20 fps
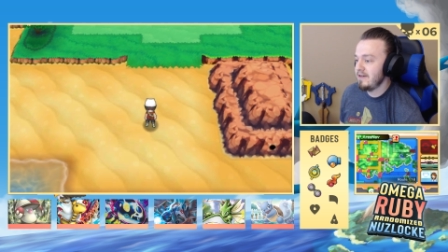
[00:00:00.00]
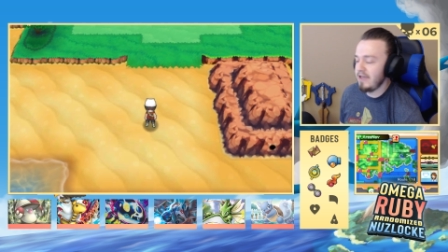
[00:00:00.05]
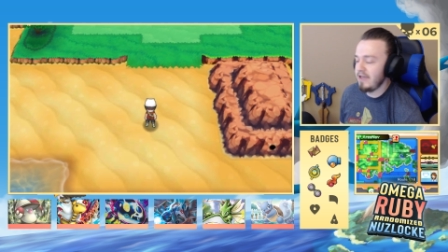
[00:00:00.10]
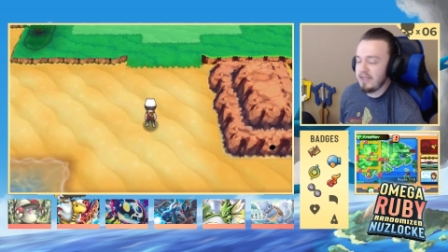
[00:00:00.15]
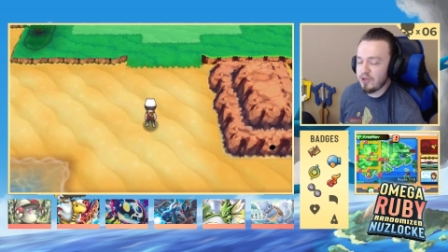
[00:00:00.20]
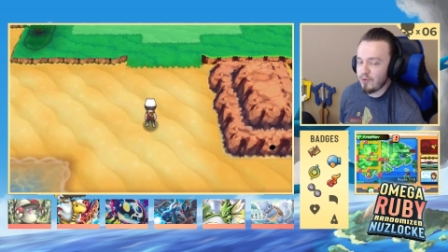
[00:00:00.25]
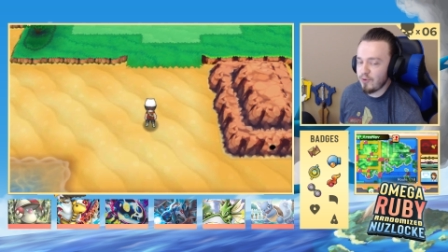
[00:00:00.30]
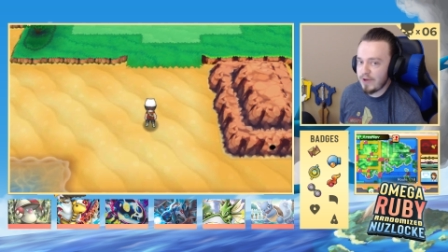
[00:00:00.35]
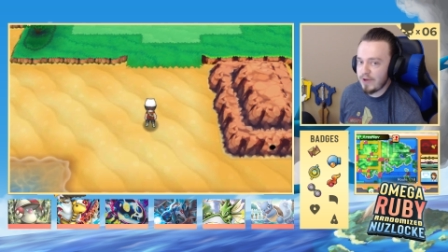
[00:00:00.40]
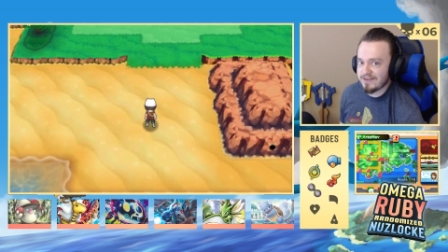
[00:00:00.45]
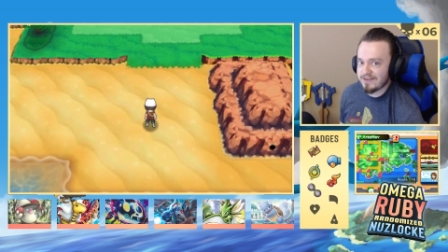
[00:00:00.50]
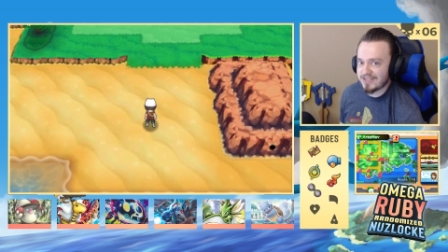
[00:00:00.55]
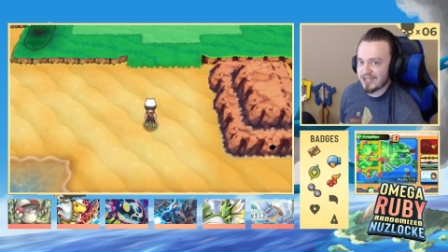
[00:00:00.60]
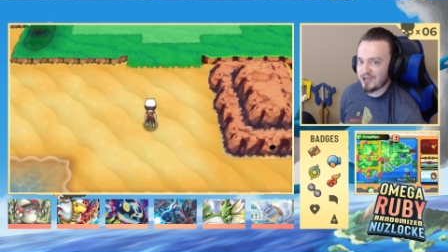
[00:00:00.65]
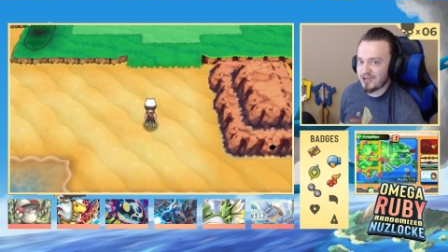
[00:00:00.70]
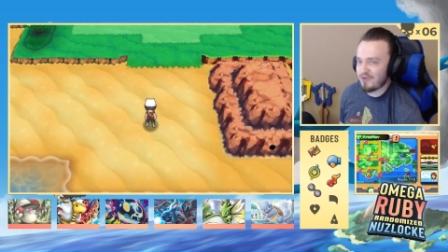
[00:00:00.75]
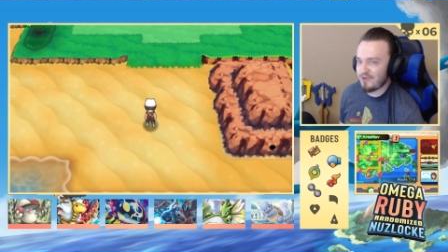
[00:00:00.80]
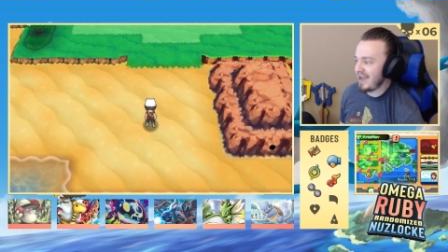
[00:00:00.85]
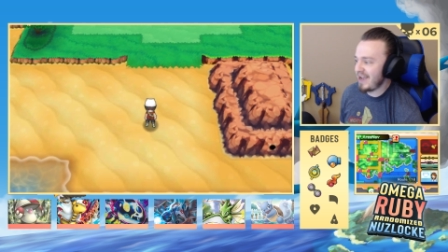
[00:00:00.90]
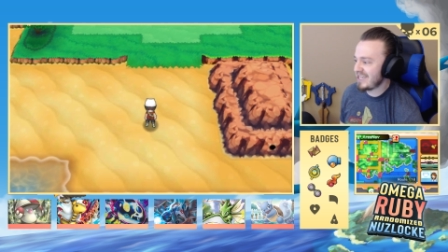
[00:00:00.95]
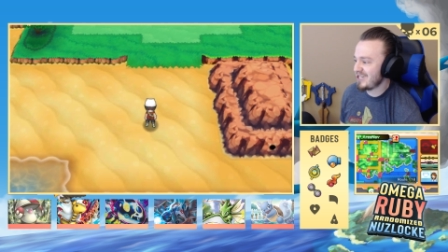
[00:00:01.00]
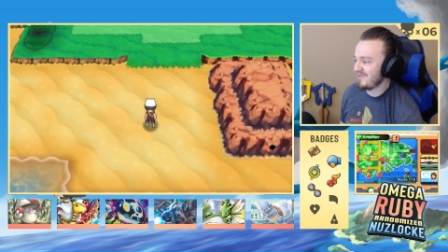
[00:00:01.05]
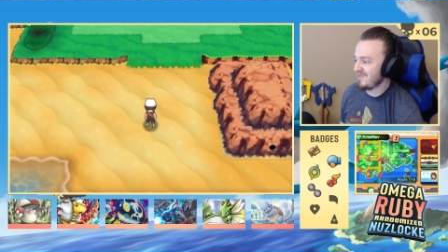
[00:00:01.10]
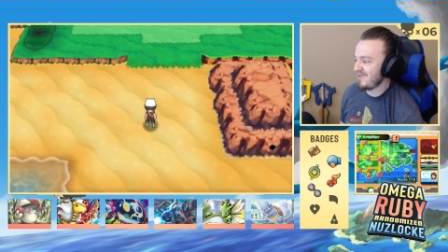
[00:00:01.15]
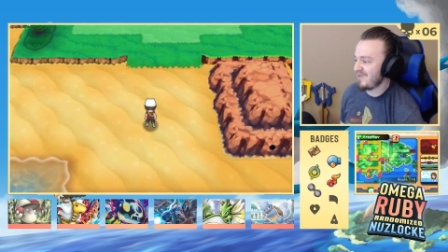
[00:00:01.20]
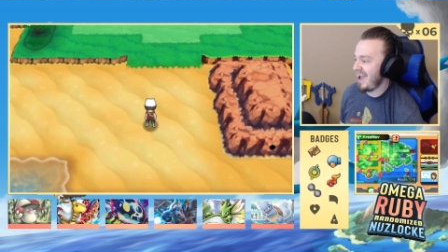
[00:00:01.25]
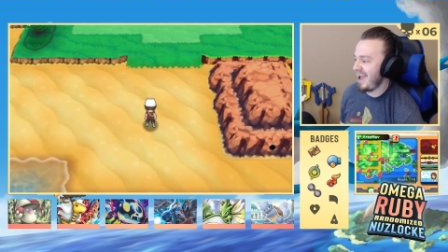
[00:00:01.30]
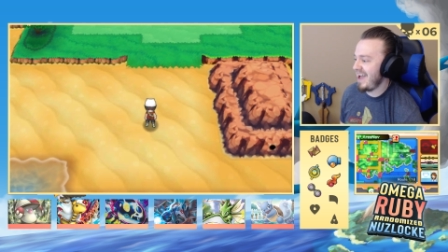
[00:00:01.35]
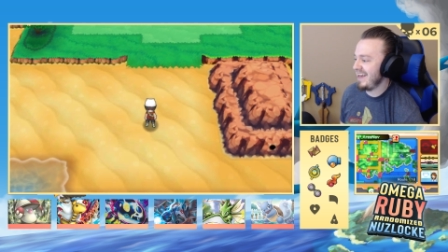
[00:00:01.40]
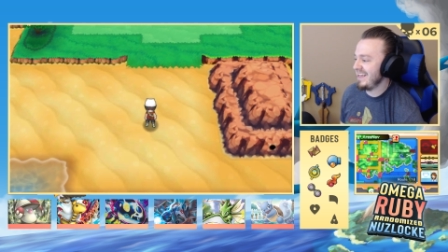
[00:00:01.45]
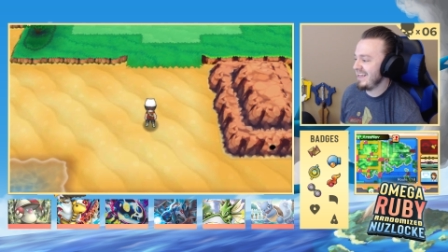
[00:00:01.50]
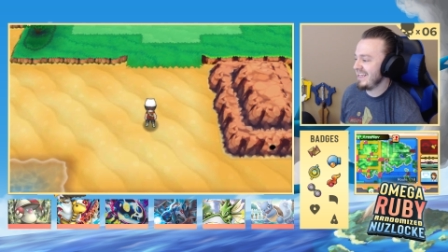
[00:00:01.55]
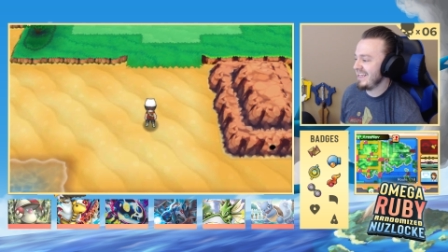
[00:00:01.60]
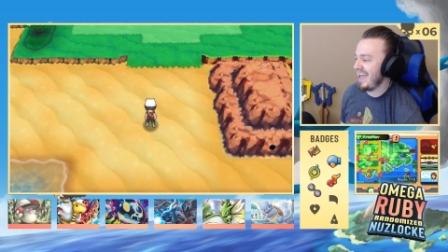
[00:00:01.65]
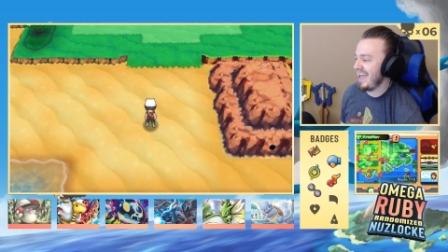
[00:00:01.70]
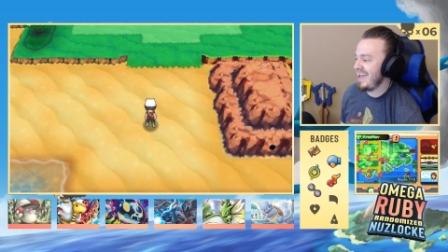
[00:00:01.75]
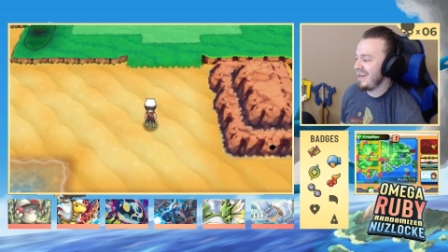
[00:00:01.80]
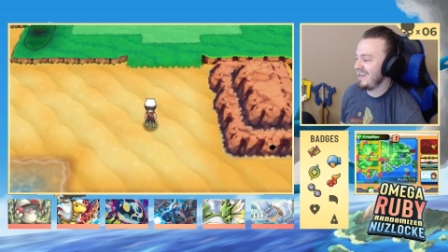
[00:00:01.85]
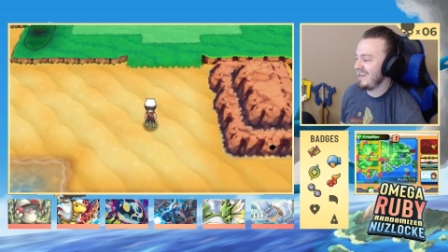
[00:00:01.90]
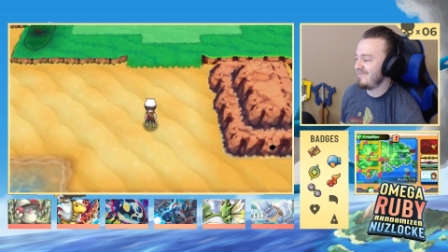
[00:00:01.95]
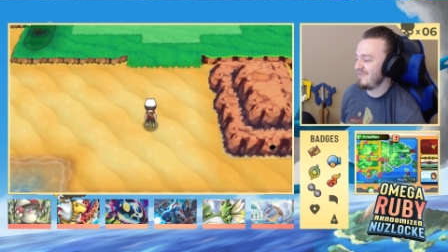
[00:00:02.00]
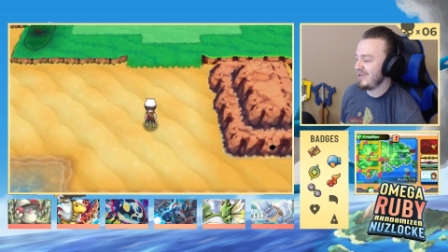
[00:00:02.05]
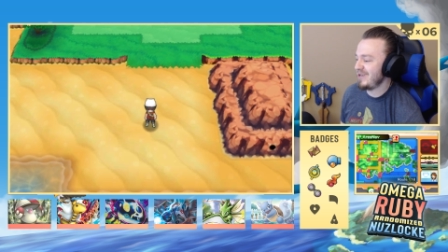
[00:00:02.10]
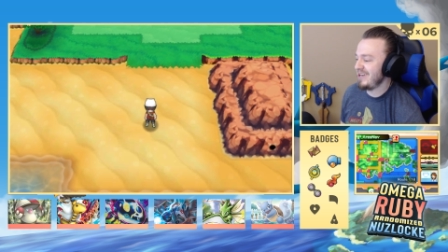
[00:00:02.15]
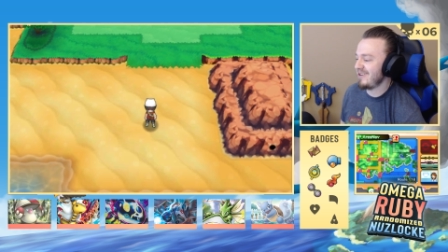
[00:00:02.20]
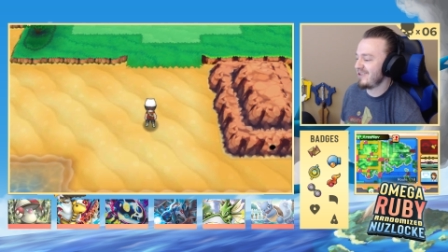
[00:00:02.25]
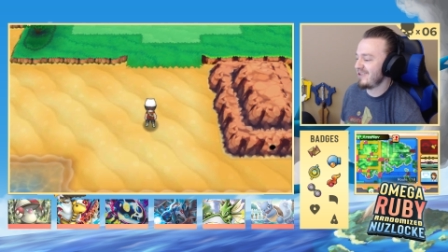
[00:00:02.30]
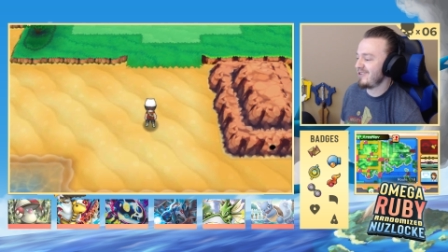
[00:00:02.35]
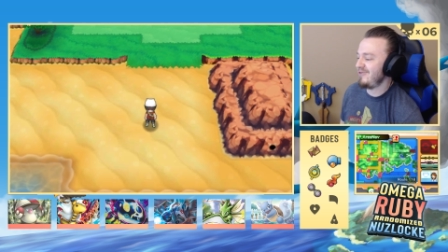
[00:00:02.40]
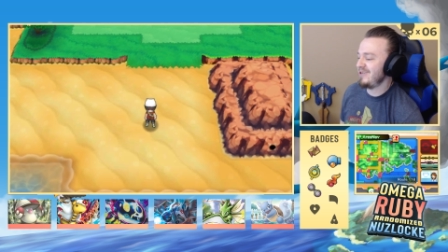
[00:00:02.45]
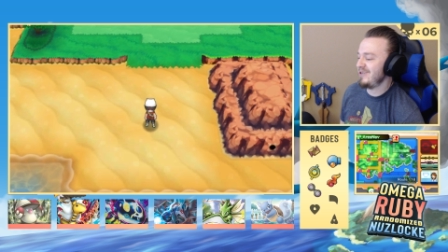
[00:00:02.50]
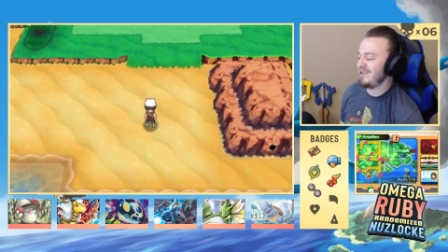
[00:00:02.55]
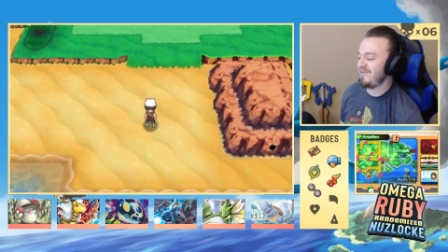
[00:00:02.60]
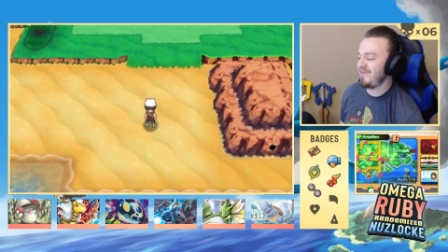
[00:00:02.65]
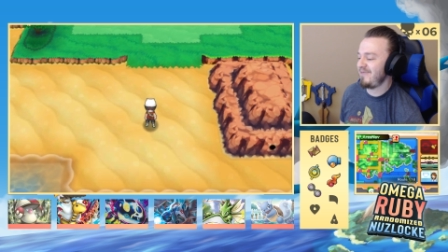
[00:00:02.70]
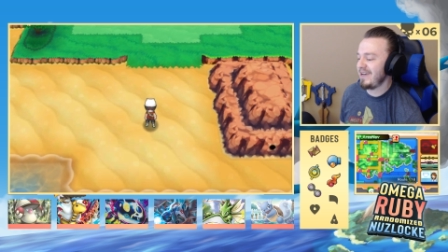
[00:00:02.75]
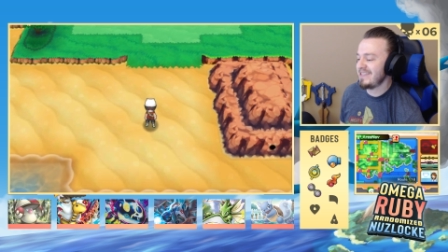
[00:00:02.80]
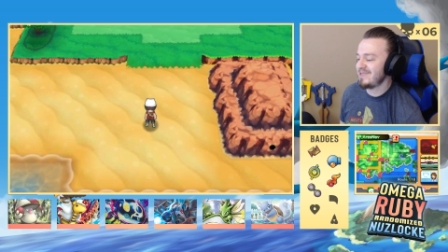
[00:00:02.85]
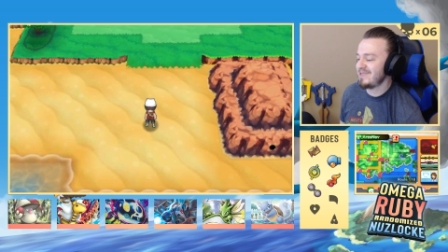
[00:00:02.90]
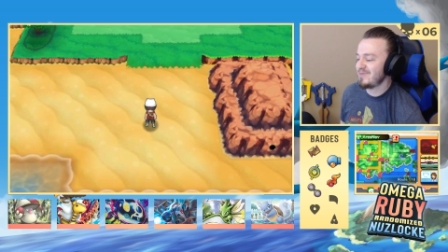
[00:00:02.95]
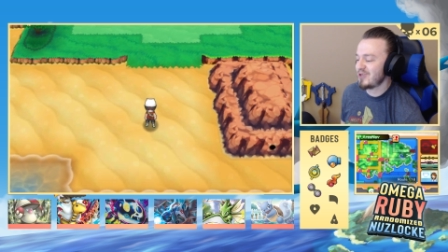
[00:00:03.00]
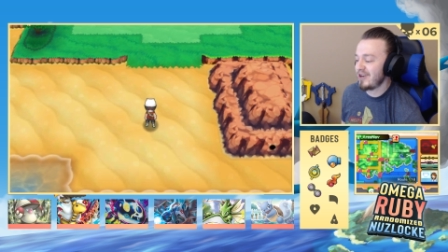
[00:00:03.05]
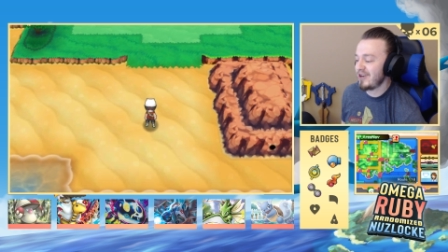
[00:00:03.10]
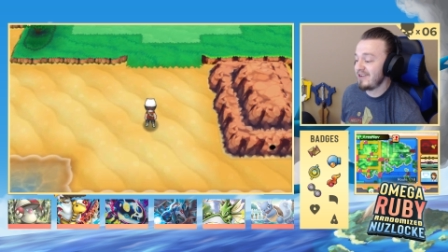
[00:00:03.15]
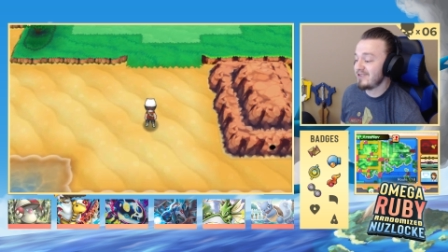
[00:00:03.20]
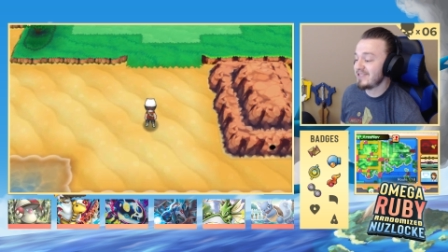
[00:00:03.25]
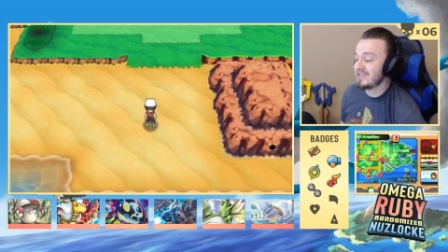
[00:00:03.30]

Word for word: Either way, there's a direction we're heading, and we are going to fight some trainers,